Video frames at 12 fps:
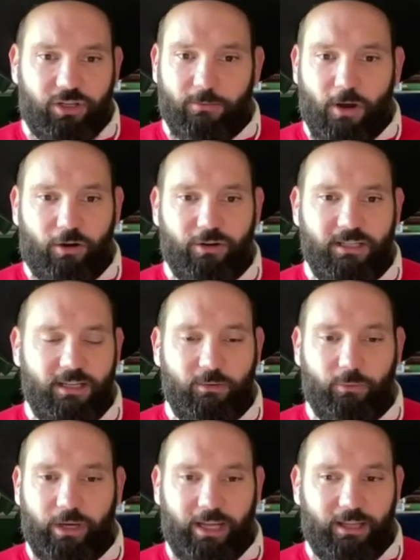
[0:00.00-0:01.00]

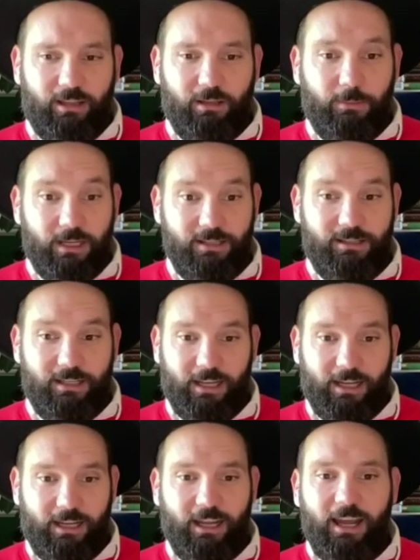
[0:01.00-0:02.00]
democracy where the
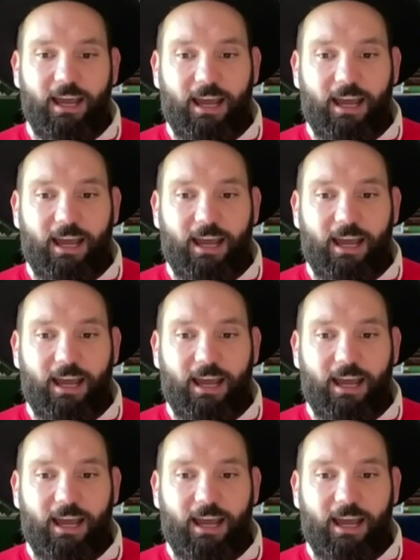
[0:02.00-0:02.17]
minister,